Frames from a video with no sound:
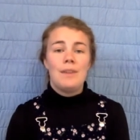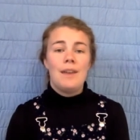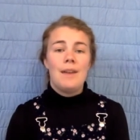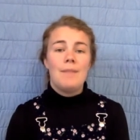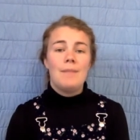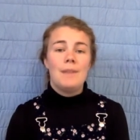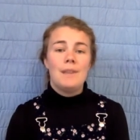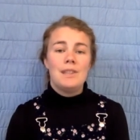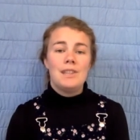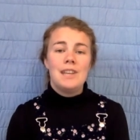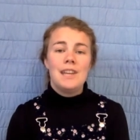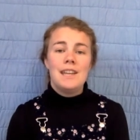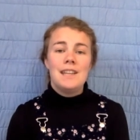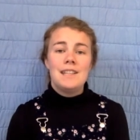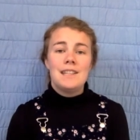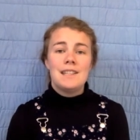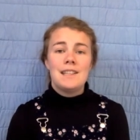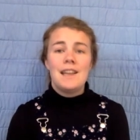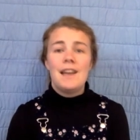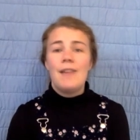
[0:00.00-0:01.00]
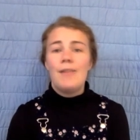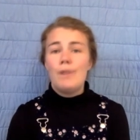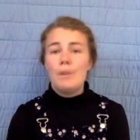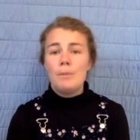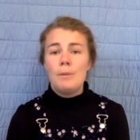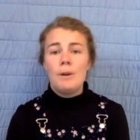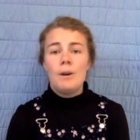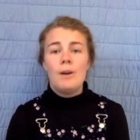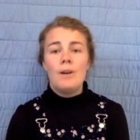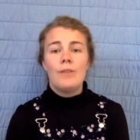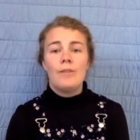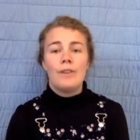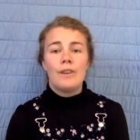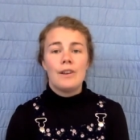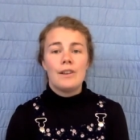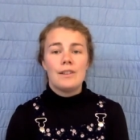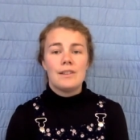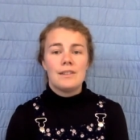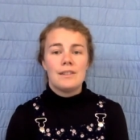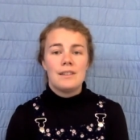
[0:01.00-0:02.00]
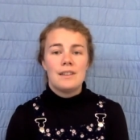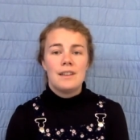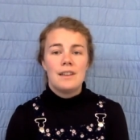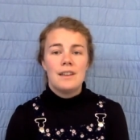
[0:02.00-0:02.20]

Him that changes every part of us,